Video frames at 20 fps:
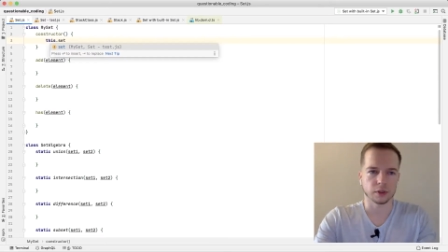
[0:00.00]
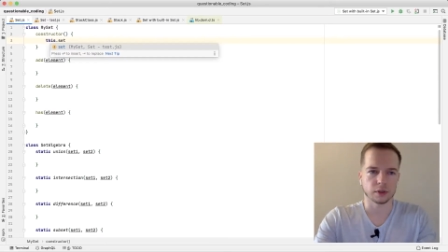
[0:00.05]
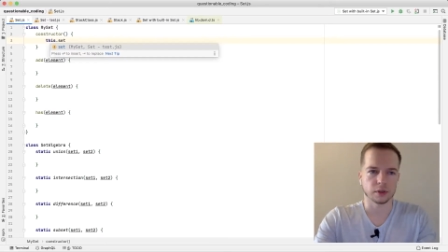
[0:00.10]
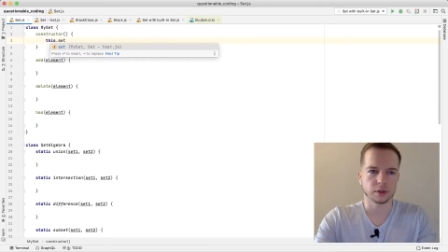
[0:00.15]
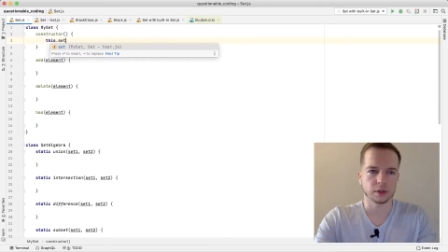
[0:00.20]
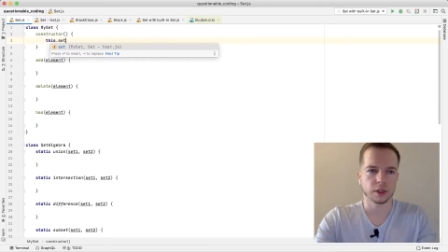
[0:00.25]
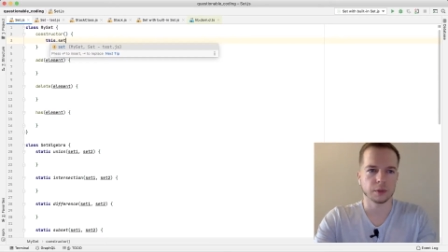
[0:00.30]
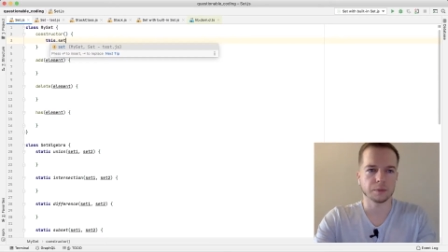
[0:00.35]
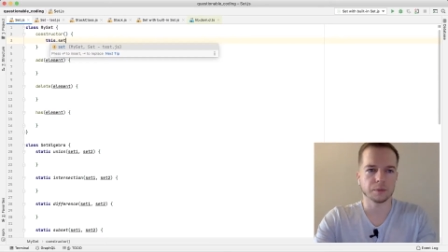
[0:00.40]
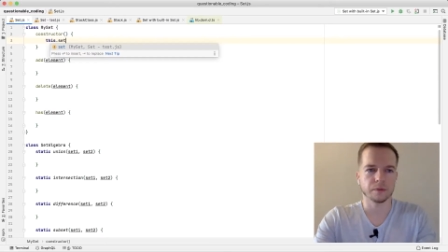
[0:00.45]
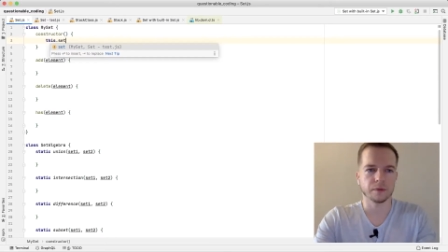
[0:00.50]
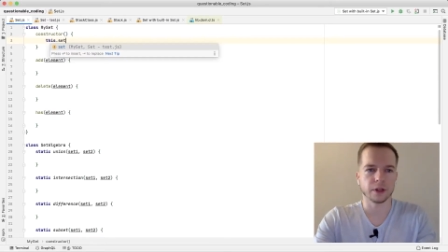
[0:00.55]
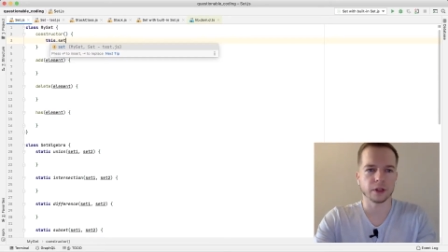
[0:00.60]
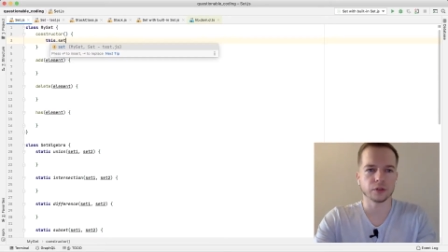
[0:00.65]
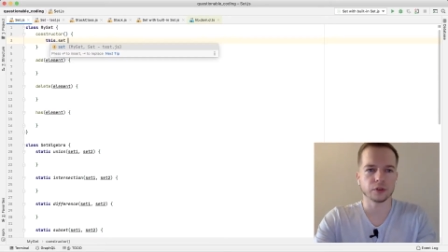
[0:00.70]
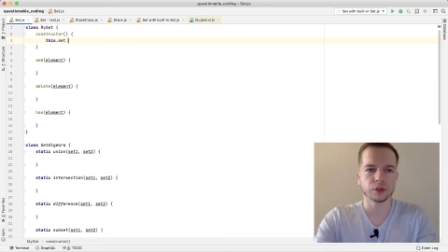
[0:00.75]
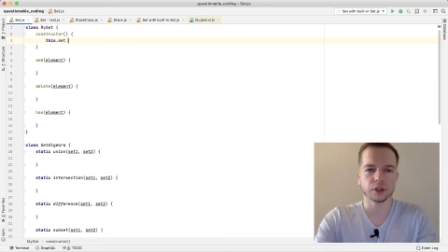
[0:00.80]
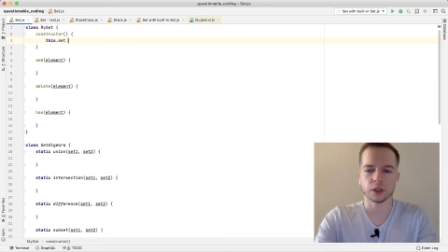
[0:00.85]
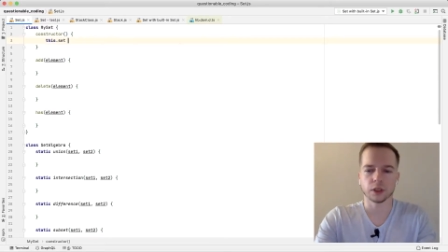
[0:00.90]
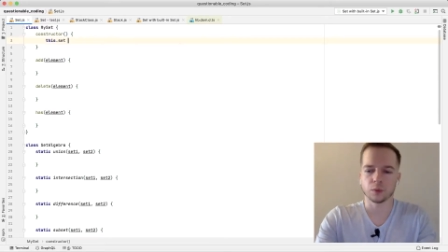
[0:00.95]
keep
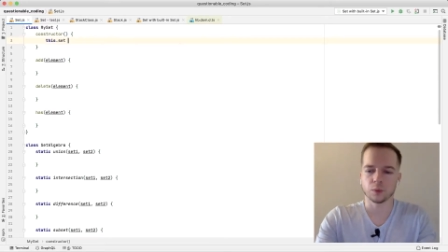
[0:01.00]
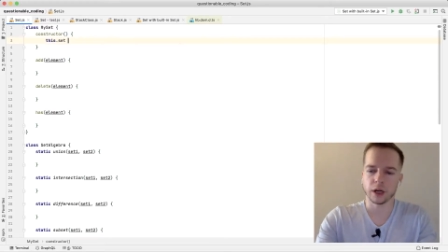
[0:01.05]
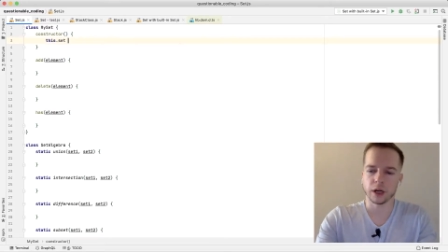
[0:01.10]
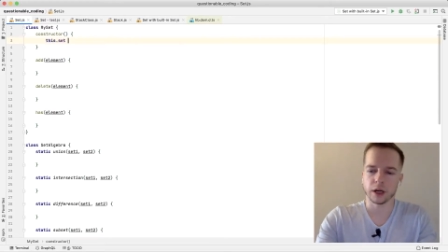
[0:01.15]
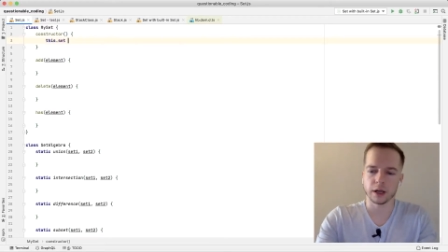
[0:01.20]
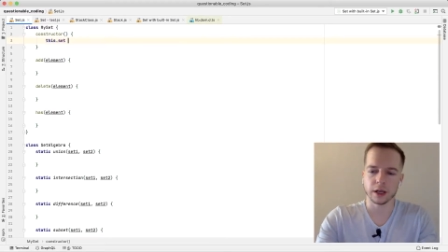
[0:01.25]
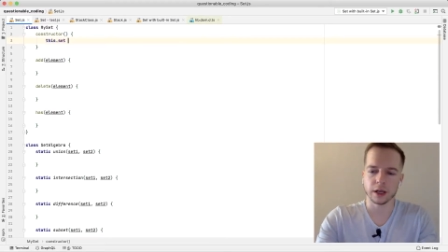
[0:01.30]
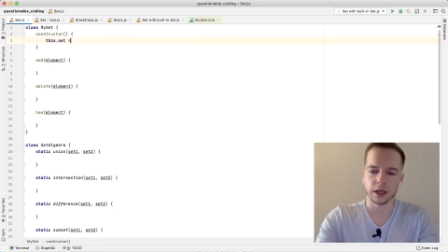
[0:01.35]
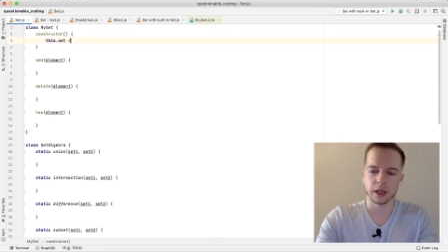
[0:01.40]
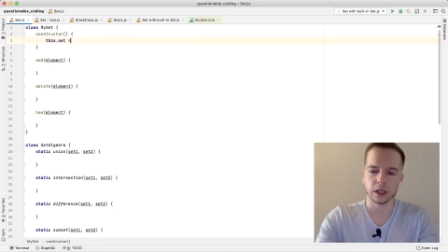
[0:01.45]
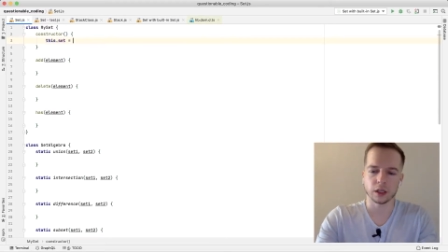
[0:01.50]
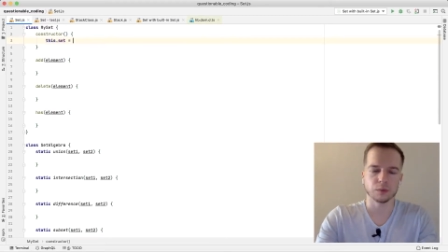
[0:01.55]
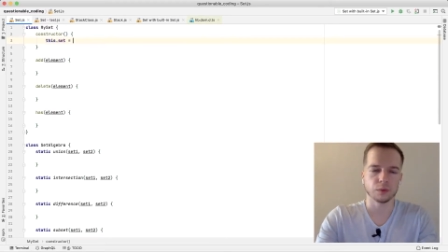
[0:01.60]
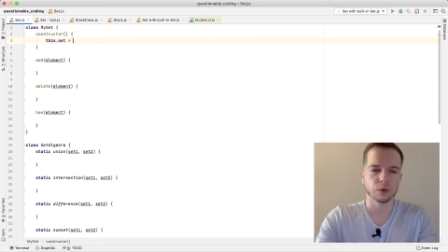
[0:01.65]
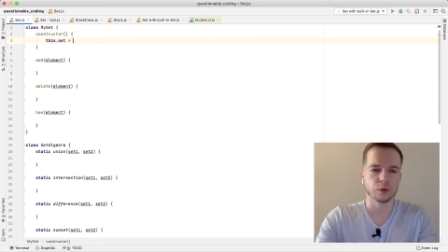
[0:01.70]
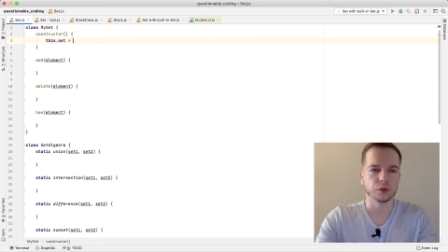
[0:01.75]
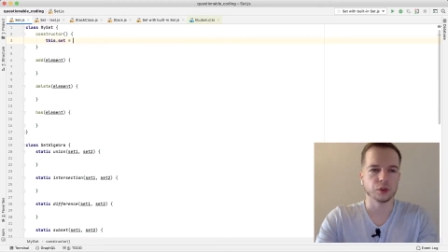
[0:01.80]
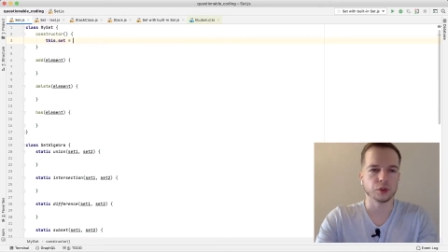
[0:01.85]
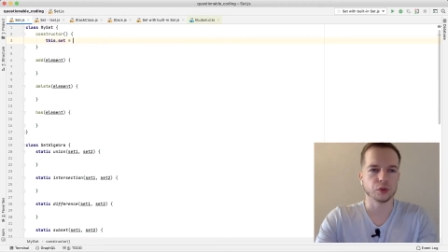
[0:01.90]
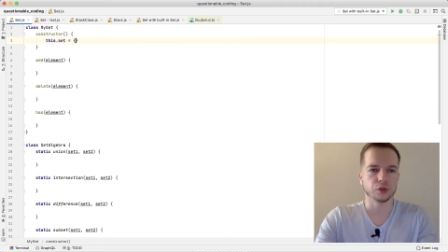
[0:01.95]
values somewhere, and
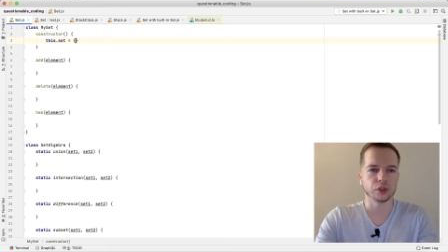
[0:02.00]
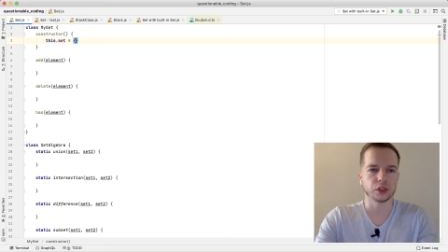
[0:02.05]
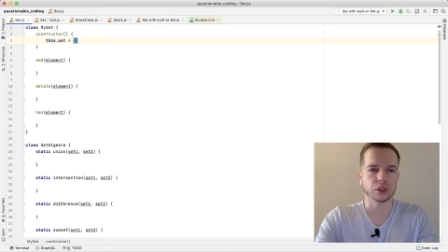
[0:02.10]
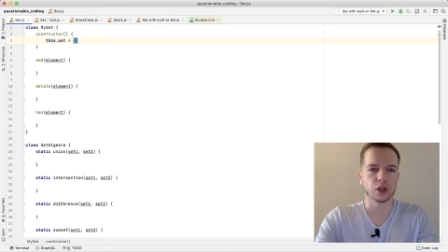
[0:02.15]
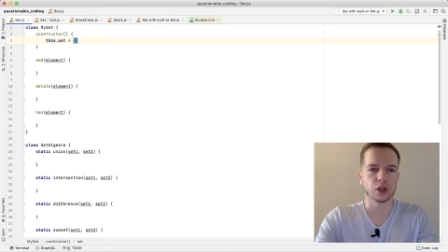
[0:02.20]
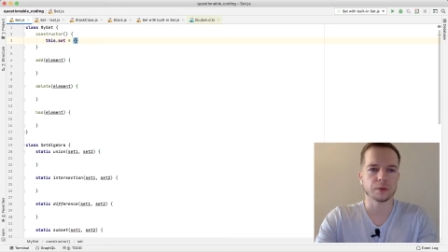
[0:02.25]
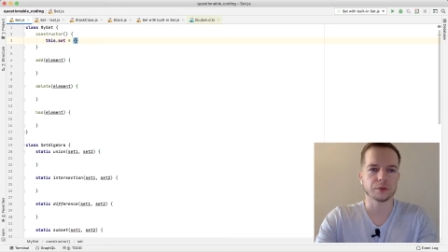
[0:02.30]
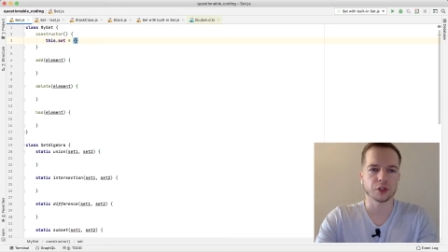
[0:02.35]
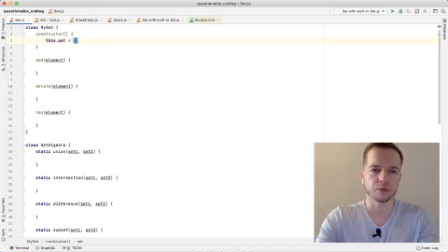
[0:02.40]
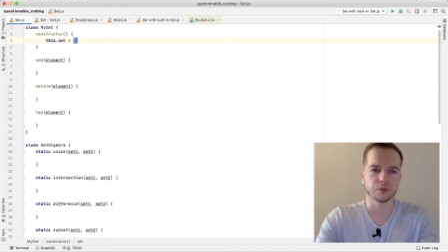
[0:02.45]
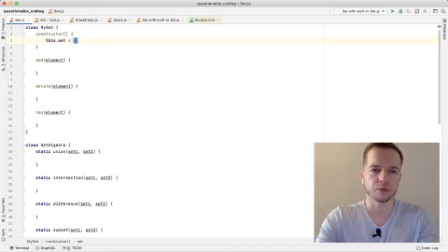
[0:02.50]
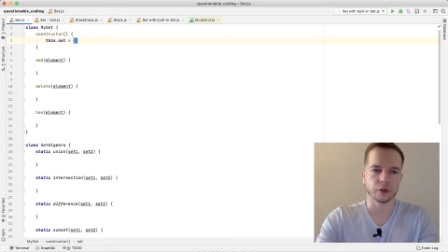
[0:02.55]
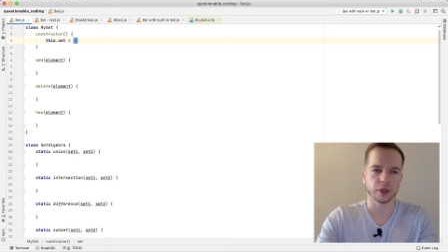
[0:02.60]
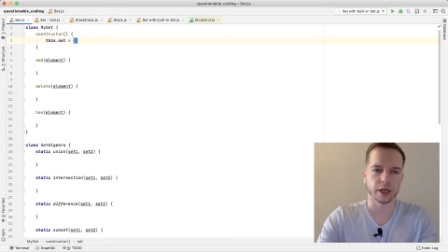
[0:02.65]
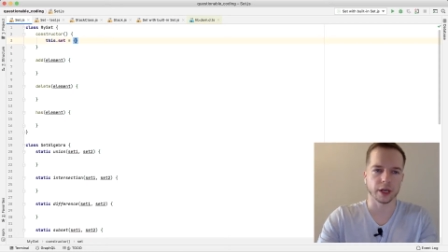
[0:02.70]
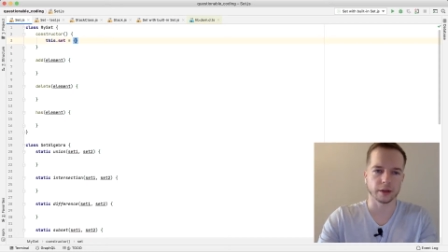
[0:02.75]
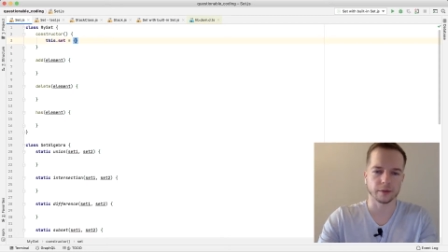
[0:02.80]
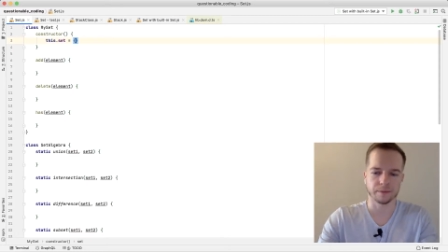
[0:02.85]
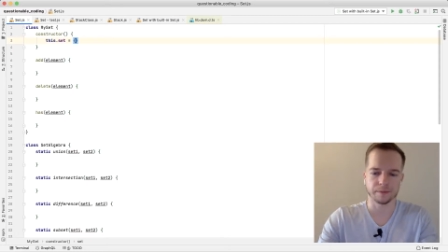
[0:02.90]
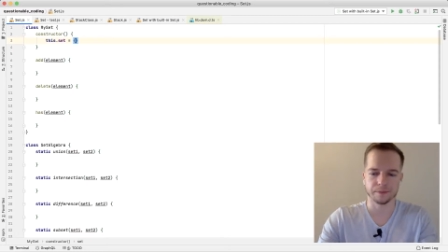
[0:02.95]
we'll use an object for
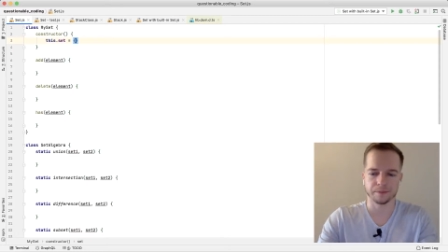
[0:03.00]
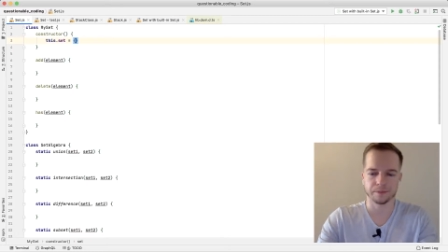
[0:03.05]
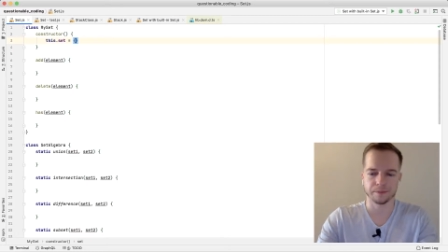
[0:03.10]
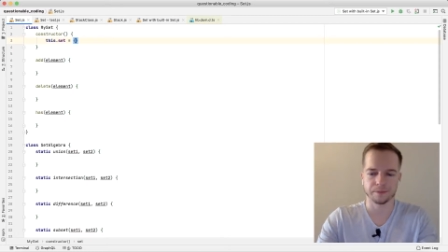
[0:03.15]
that.